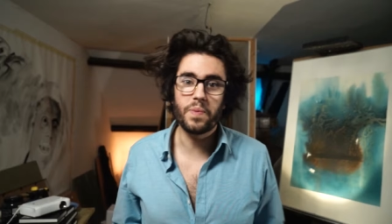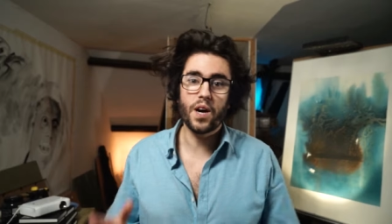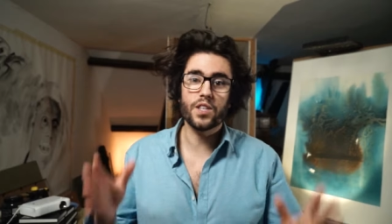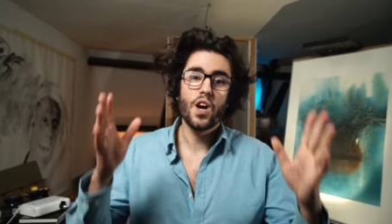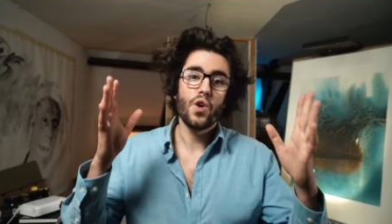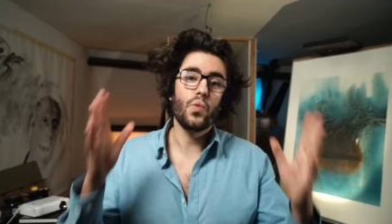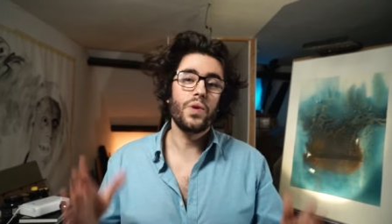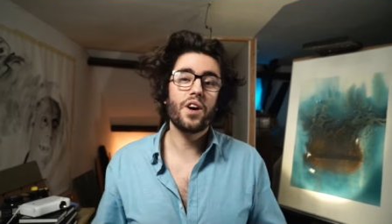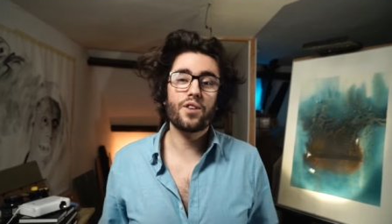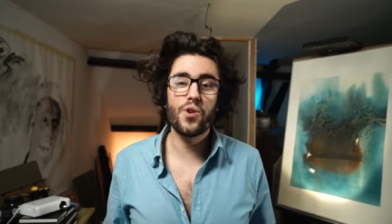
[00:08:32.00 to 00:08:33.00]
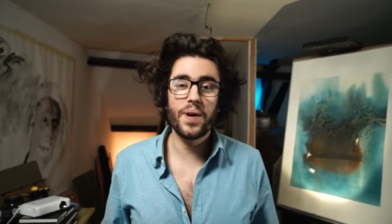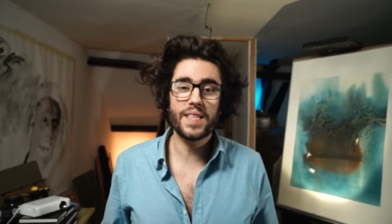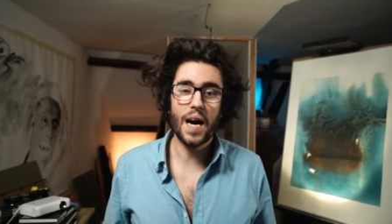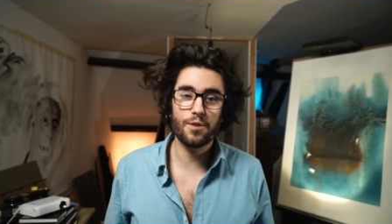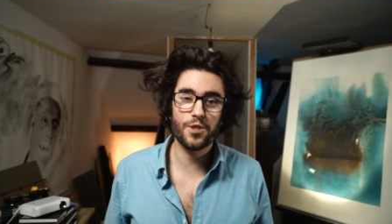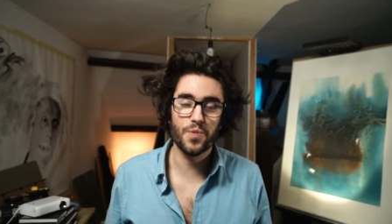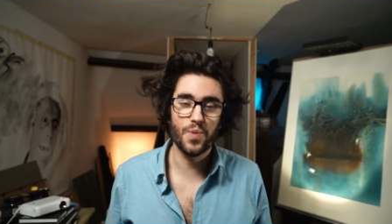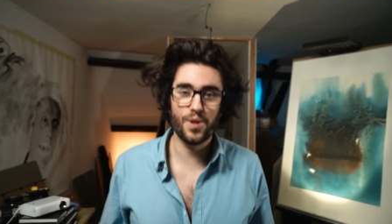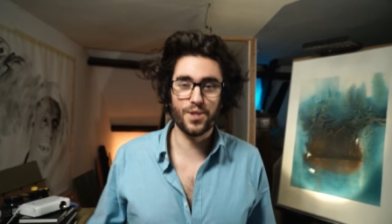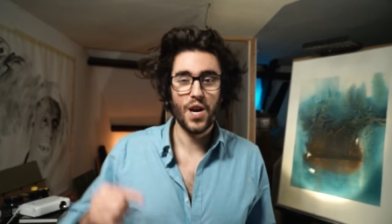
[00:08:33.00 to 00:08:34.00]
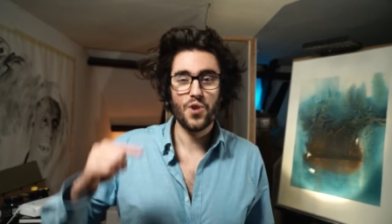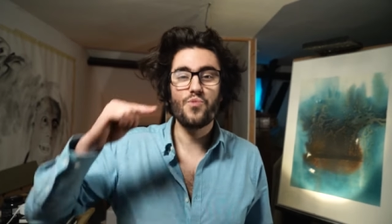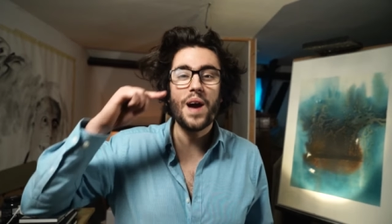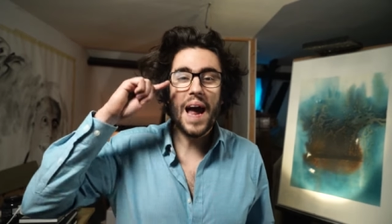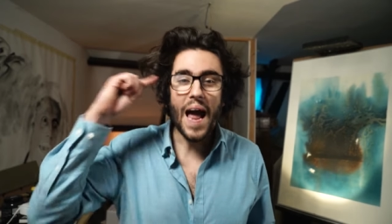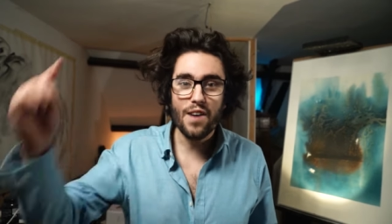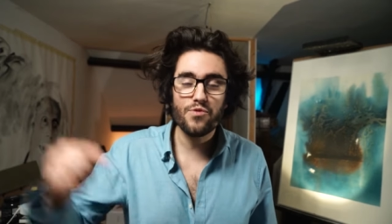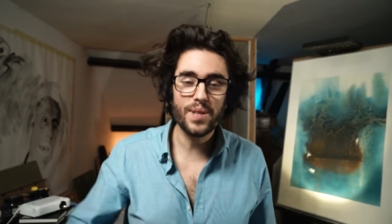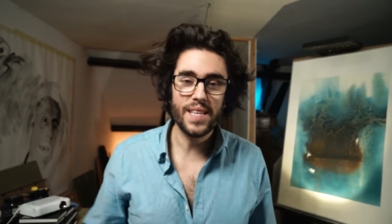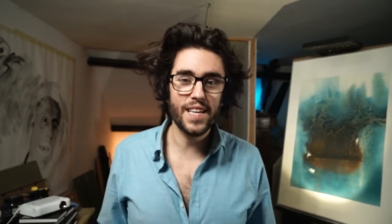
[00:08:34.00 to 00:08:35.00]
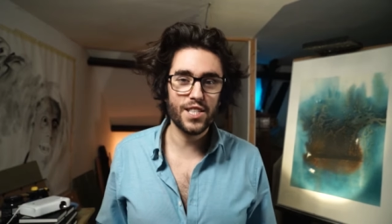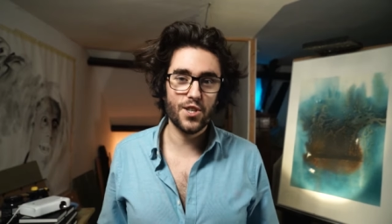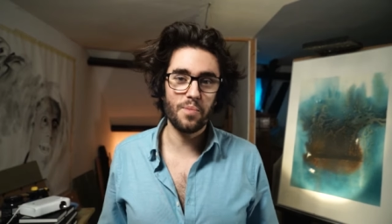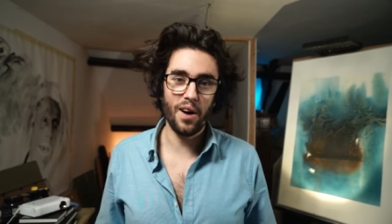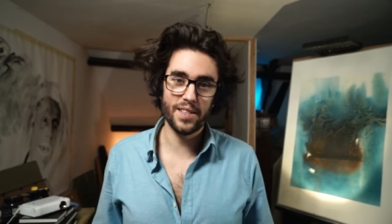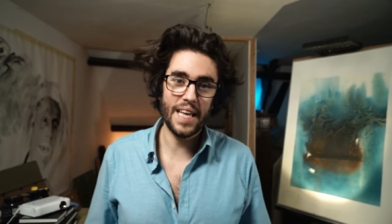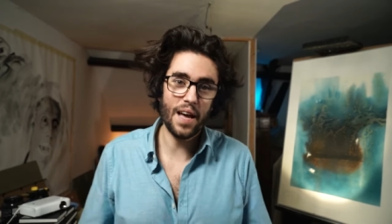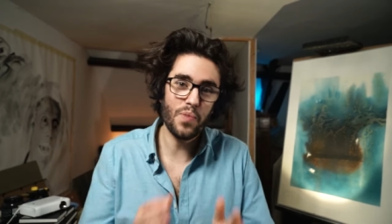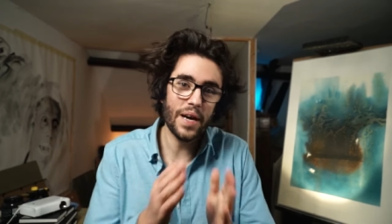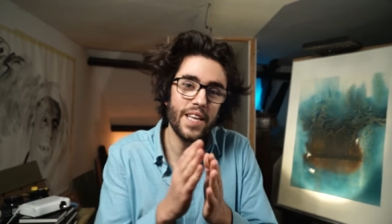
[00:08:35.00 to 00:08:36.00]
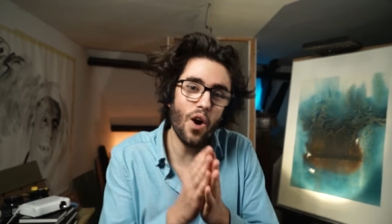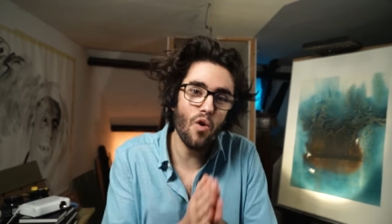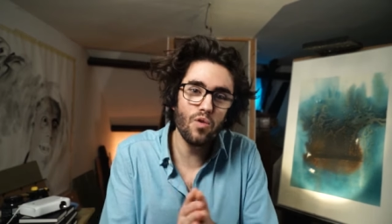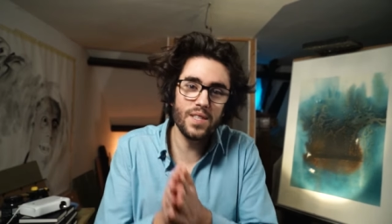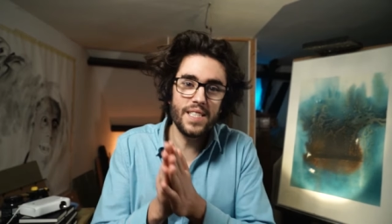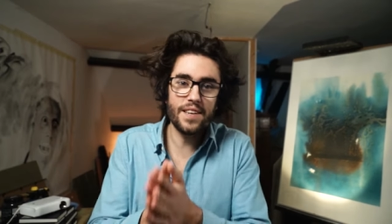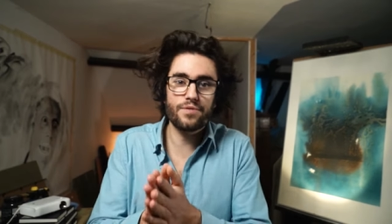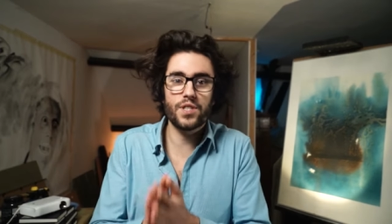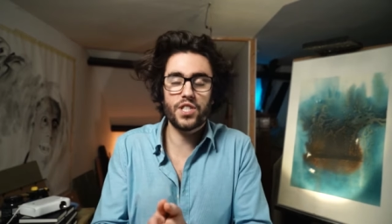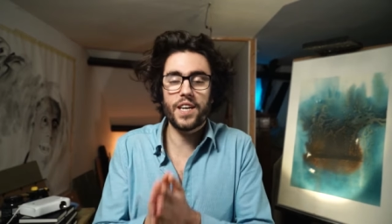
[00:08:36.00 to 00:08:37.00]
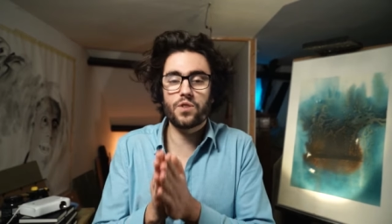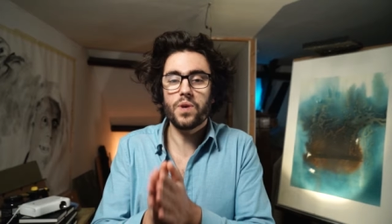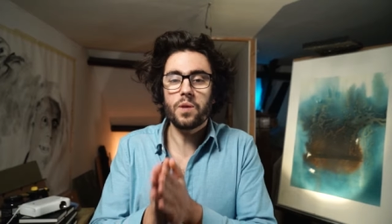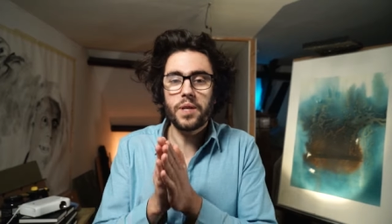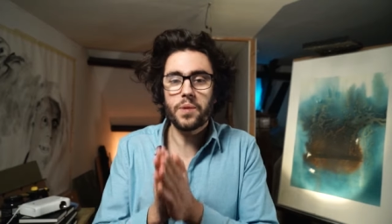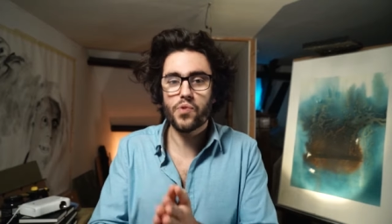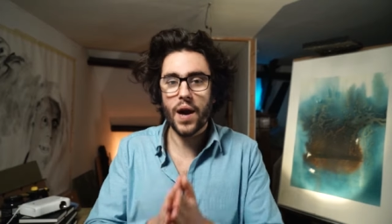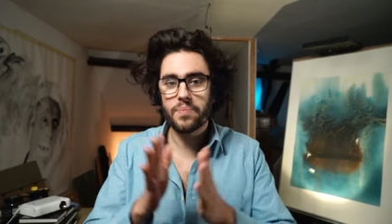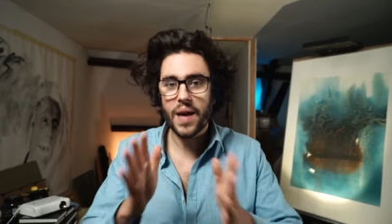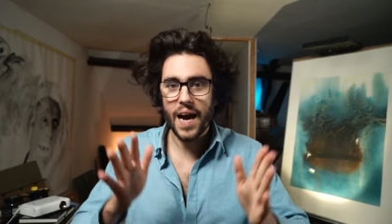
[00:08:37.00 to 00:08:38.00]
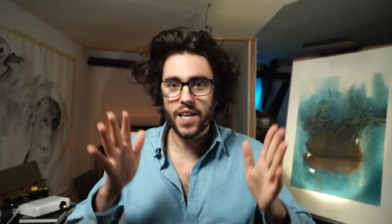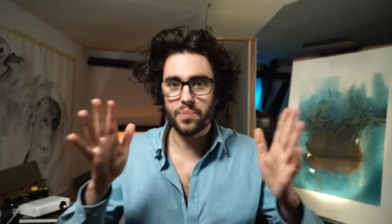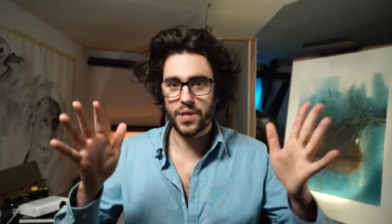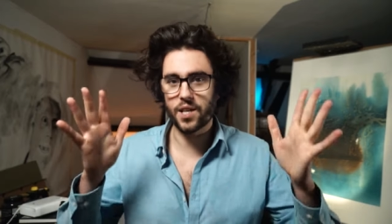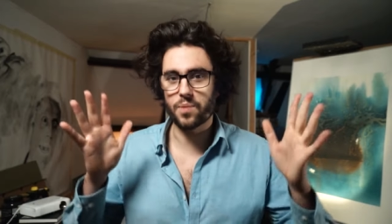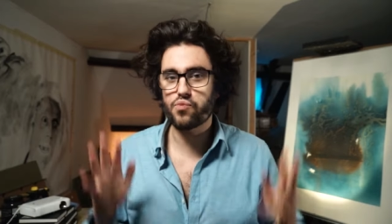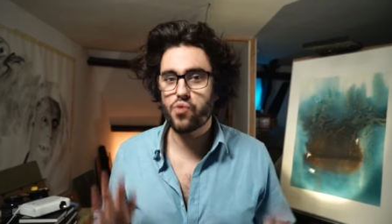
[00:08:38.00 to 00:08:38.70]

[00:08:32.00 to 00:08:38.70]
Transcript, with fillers: because we are going towards a world where everything is a commodity and where the only differentiator will be the brand behind a particular